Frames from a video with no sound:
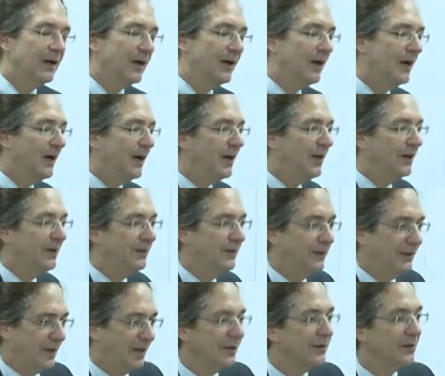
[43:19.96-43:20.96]
Uh,
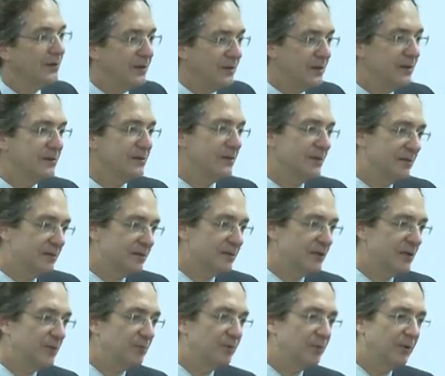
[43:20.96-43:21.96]
the other is this
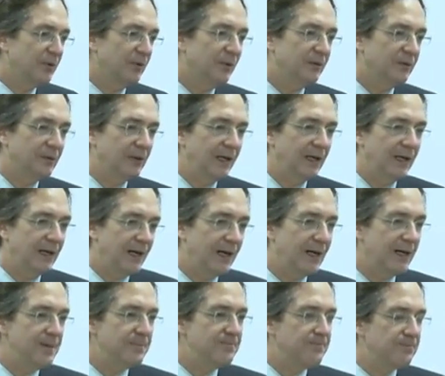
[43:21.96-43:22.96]
simple
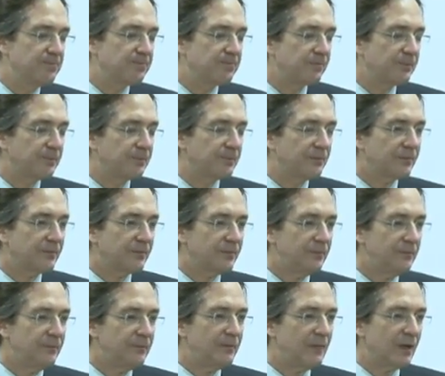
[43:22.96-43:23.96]
um,
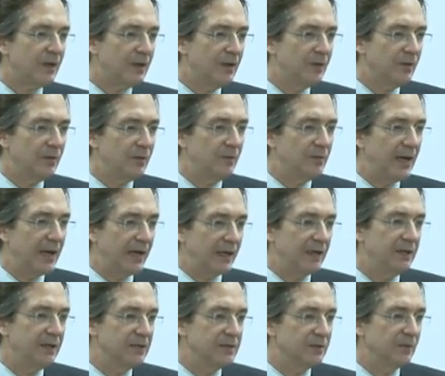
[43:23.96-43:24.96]

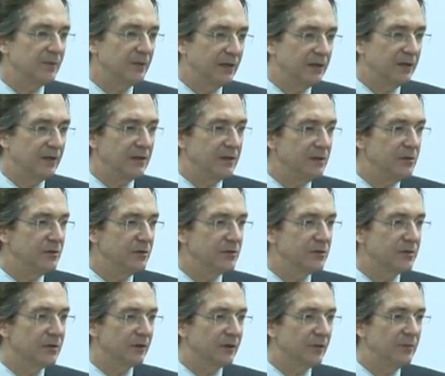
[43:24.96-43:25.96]
mechanism that they
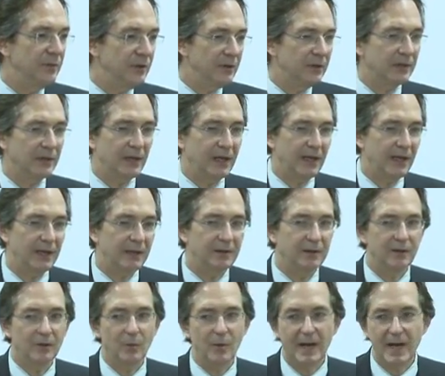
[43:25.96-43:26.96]
use to communicate.
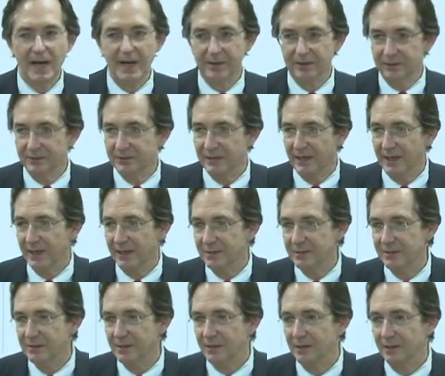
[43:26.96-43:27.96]
And the waggle
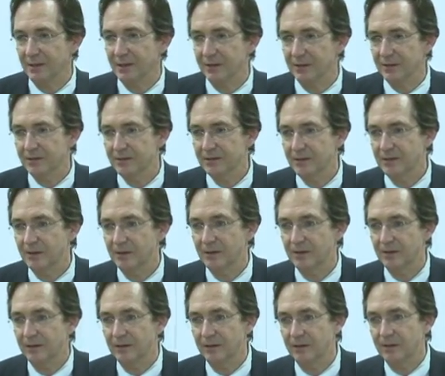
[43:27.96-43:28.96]
dance is
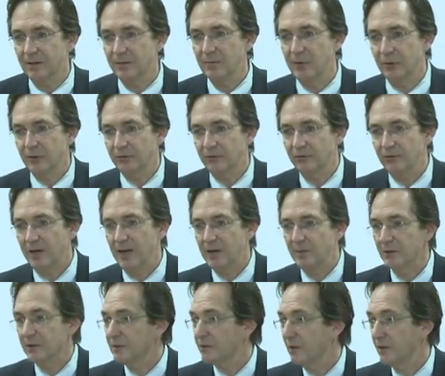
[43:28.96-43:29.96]
the most
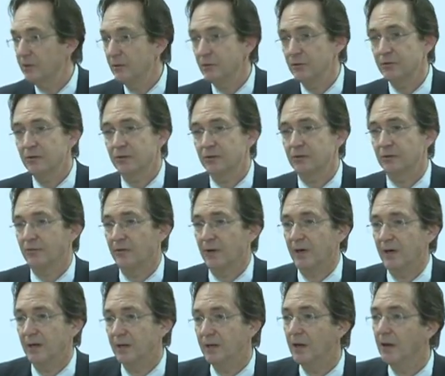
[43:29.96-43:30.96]
famous. They use it to
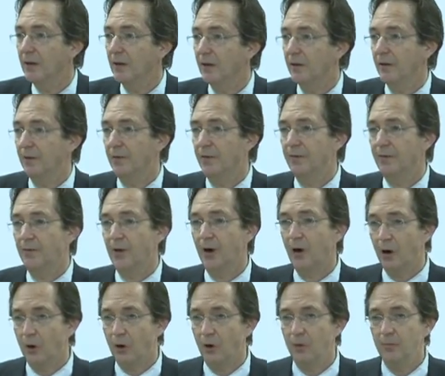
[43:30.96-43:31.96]
find the
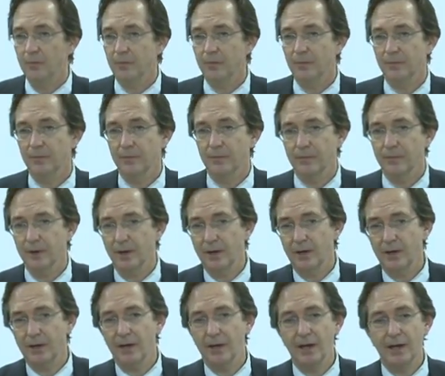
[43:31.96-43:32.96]
home,
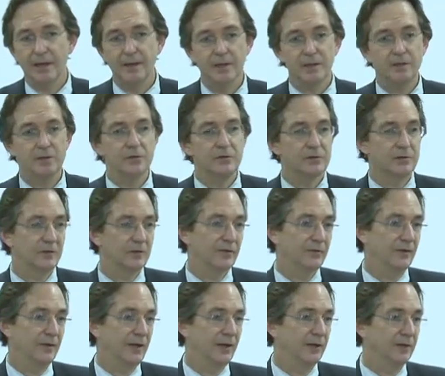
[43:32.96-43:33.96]
uh, and they use it to
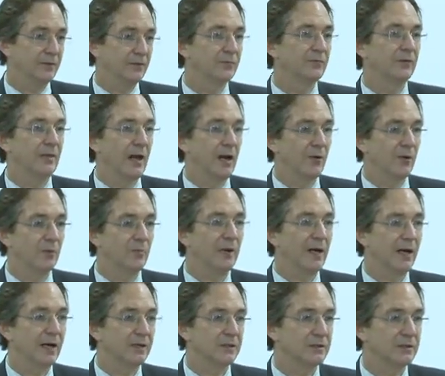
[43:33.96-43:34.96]
find flower
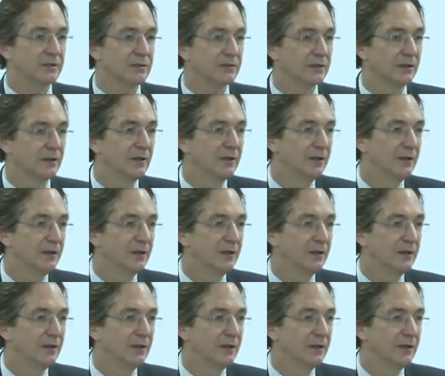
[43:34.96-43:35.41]
patches.